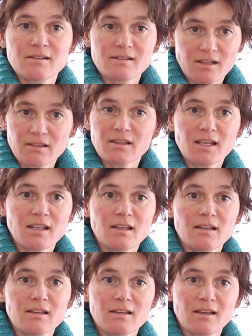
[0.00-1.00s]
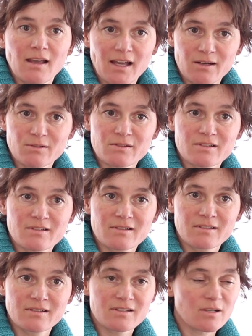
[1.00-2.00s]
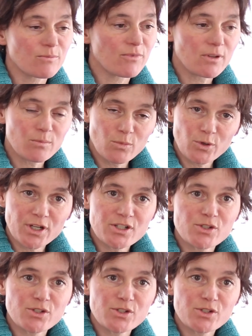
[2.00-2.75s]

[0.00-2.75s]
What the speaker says: something else, something more